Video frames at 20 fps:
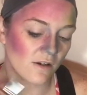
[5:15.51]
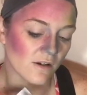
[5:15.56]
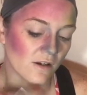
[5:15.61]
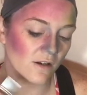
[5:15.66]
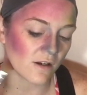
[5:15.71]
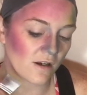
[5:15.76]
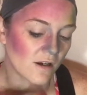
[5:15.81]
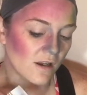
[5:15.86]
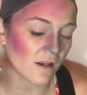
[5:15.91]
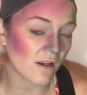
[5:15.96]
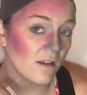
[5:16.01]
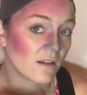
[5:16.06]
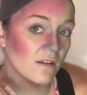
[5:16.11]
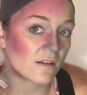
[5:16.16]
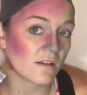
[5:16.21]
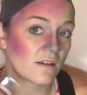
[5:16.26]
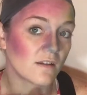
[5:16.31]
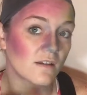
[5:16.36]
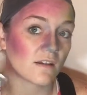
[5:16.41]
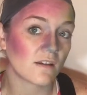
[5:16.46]
Not
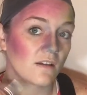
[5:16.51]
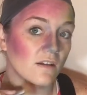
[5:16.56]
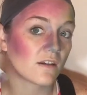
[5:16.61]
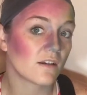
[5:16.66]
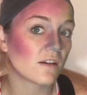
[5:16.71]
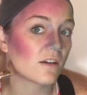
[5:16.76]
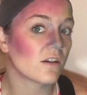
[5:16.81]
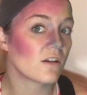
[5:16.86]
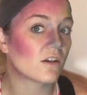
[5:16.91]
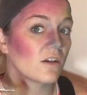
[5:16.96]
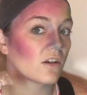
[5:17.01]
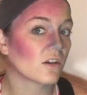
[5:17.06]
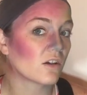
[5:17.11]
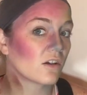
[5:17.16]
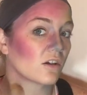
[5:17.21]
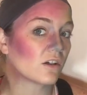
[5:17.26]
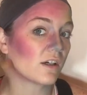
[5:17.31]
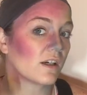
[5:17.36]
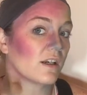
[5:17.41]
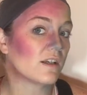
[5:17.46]

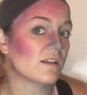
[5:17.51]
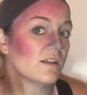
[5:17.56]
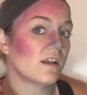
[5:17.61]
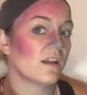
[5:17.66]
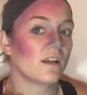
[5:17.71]
crazy,